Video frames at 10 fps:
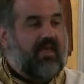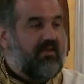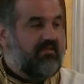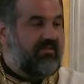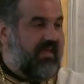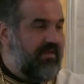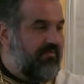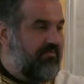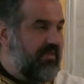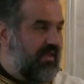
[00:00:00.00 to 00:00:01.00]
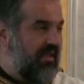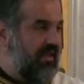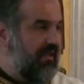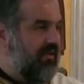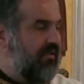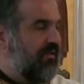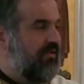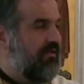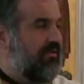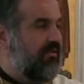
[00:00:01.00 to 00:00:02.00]
And instead of
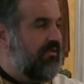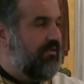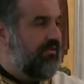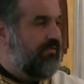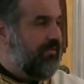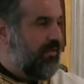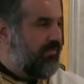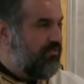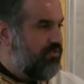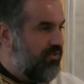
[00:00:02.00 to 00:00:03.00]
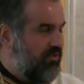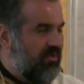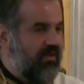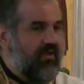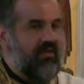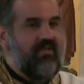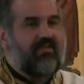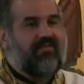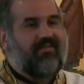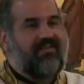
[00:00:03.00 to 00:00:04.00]
being full of
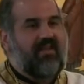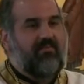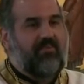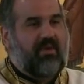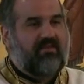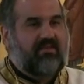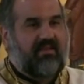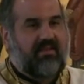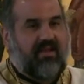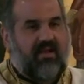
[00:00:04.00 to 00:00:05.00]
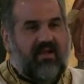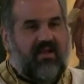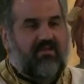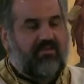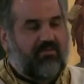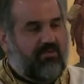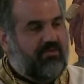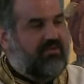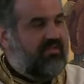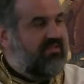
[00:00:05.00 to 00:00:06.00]
joy and praising God, the
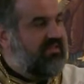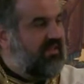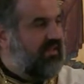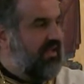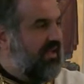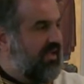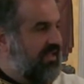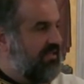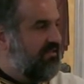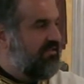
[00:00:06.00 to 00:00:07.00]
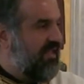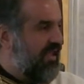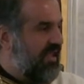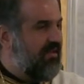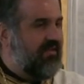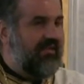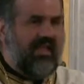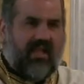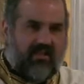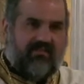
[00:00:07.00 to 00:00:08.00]
rulers of the synagogue instead
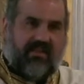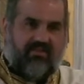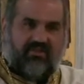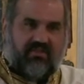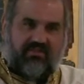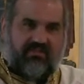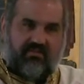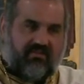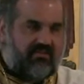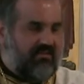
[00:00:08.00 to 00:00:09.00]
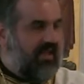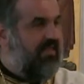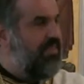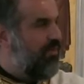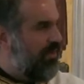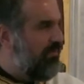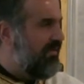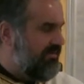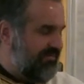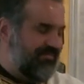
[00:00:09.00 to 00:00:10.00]
yelled at Jesus and the
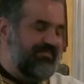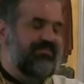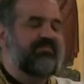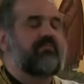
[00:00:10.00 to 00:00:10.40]
woman.